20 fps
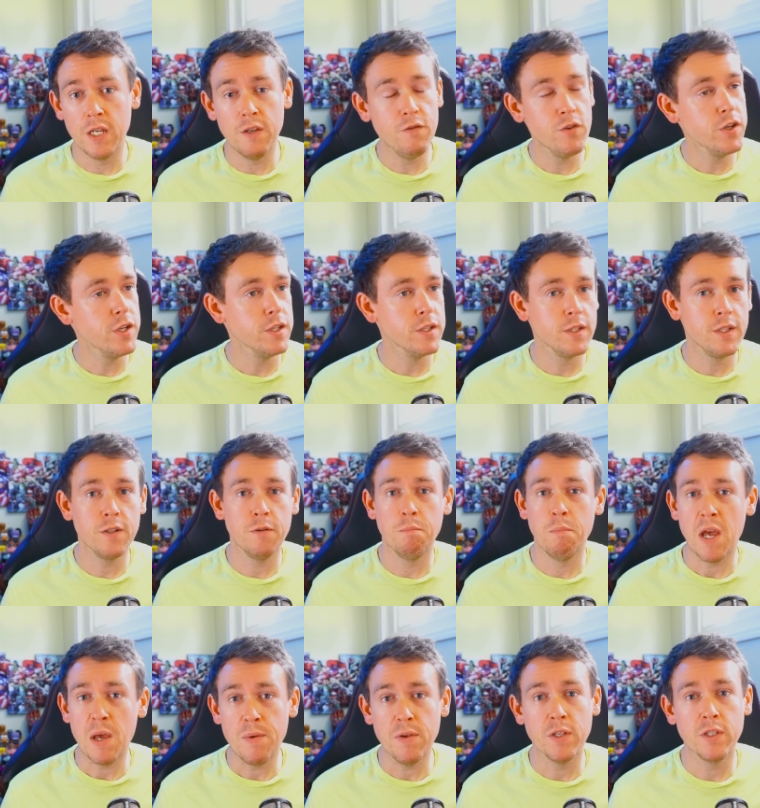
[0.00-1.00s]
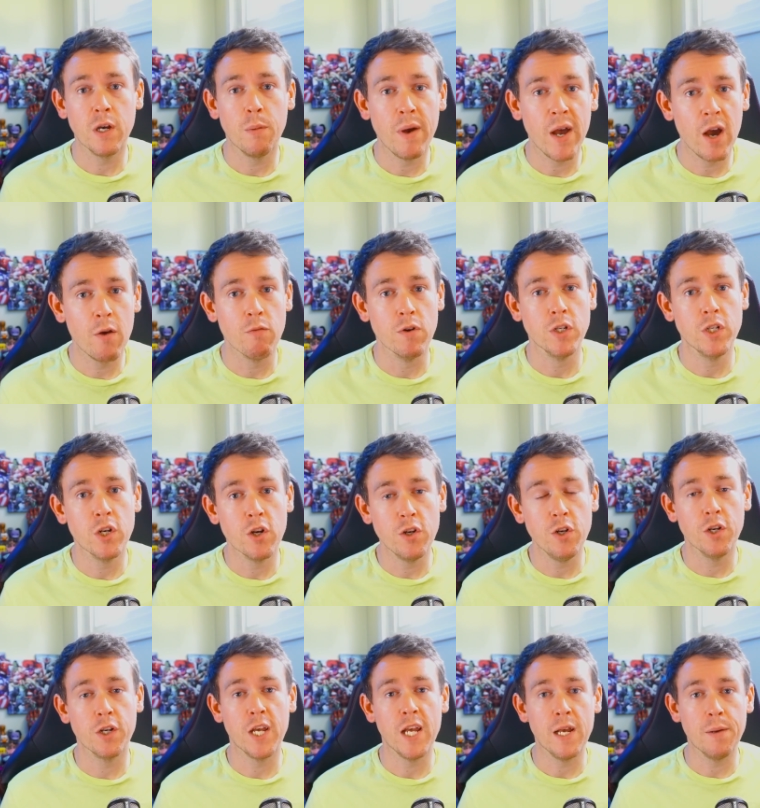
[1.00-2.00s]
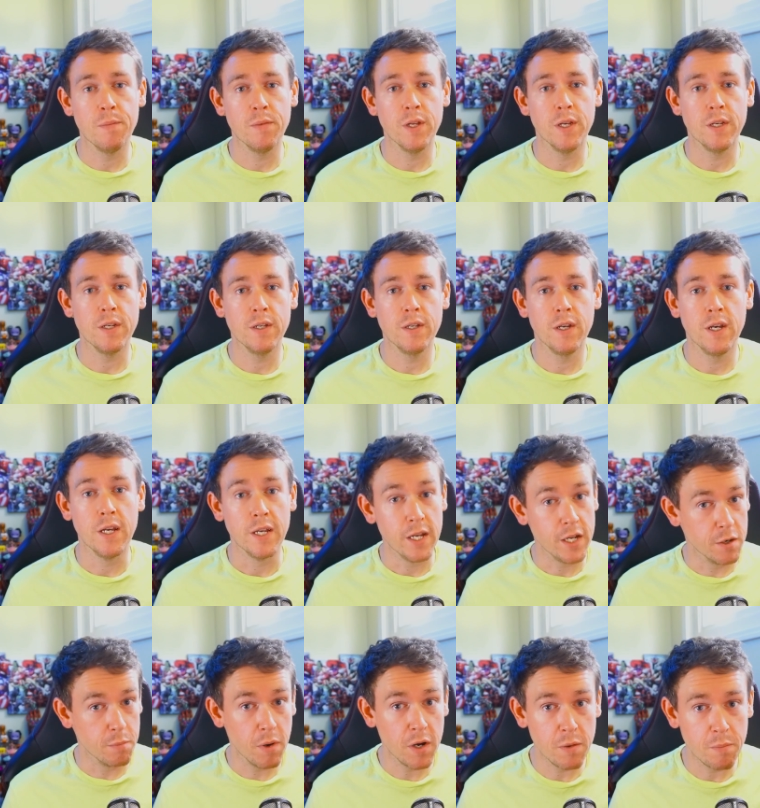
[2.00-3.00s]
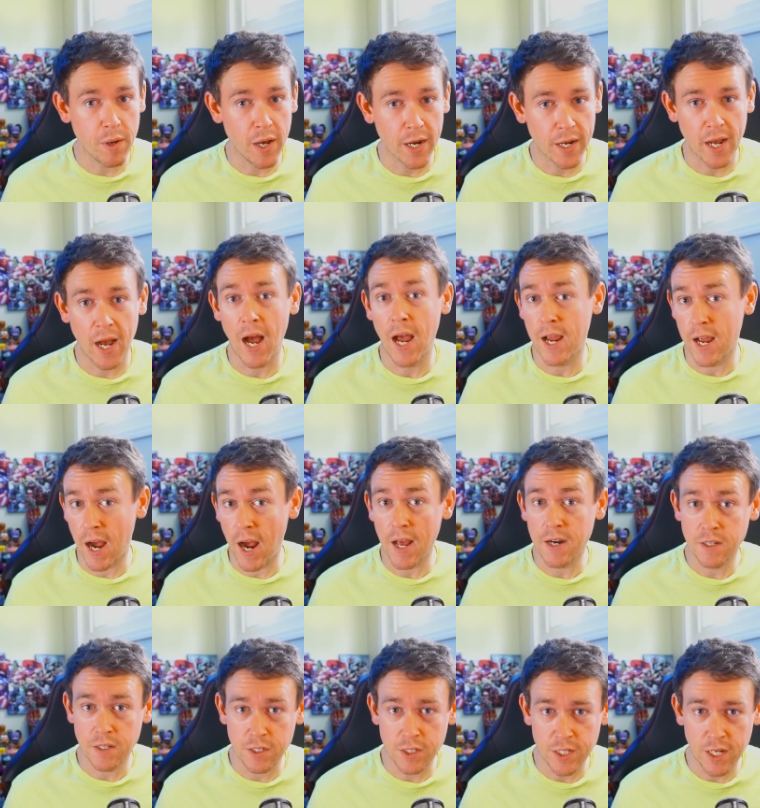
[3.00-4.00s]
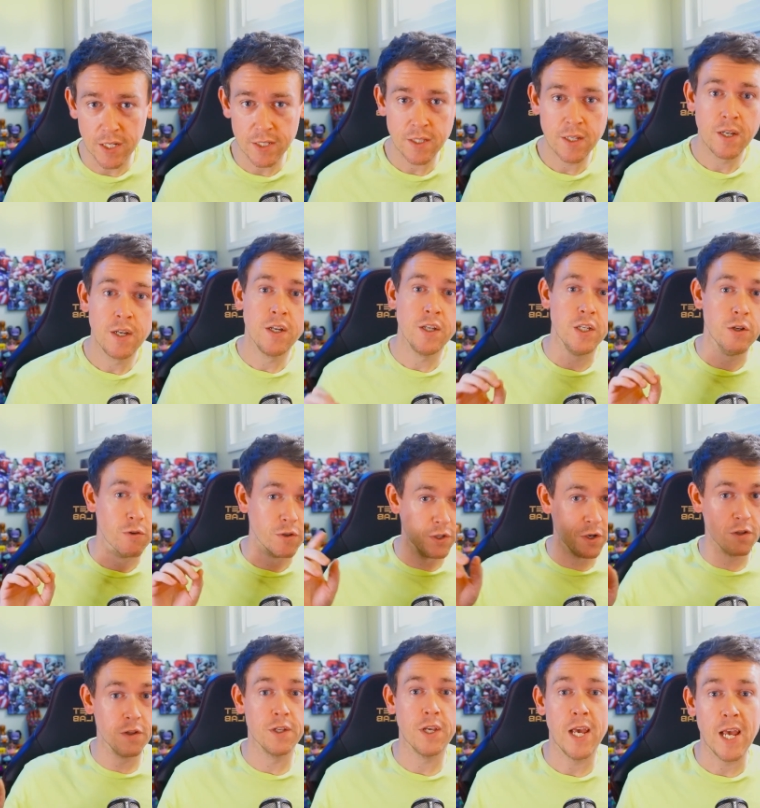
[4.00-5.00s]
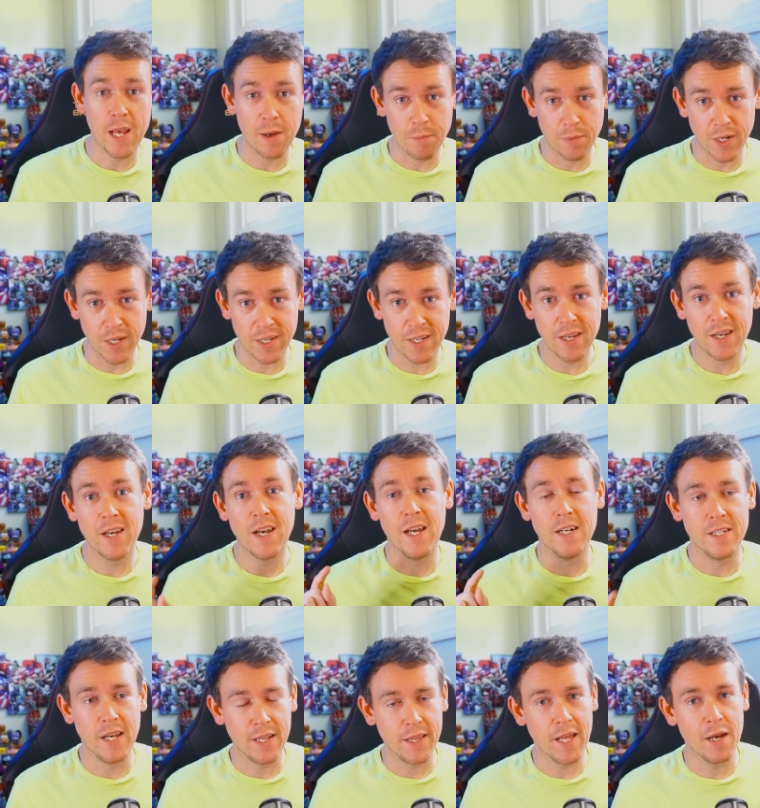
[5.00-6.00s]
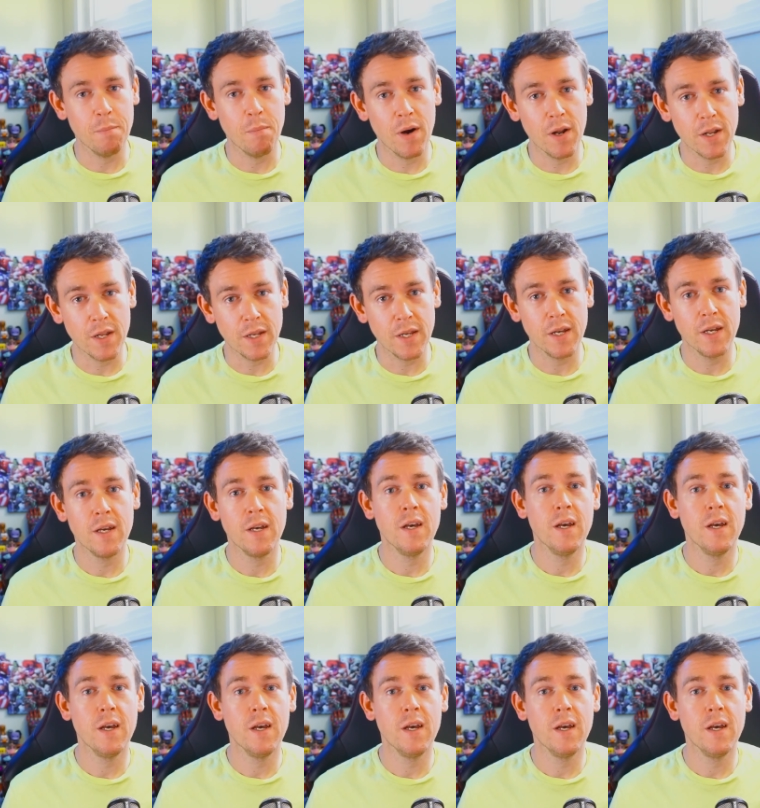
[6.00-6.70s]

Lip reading: if you can still maybe somehow return your cam link and get your money back, I highly suggest you return the cam link and take that money